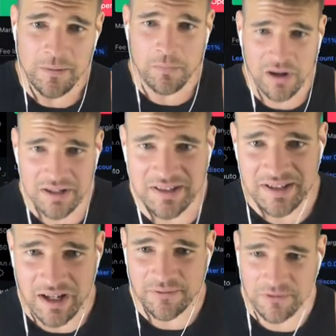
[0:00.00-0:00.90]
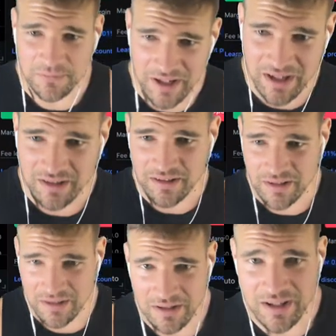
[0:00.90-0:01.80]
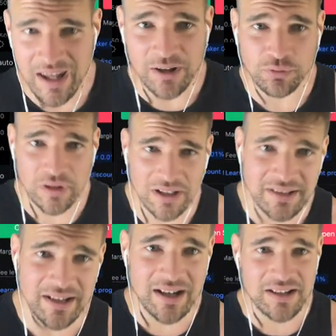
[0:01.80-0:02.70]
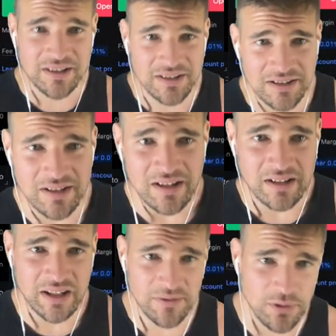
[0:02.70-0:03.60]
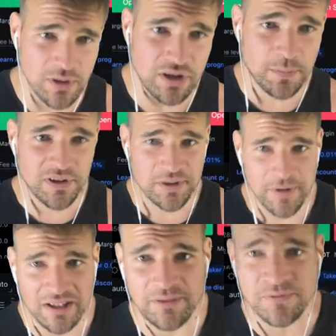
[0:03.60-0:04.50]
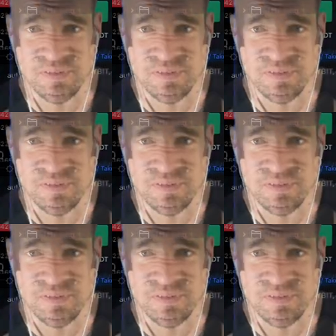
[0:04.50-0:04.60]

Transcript: Market Cipher, man, it really does give you a good perspective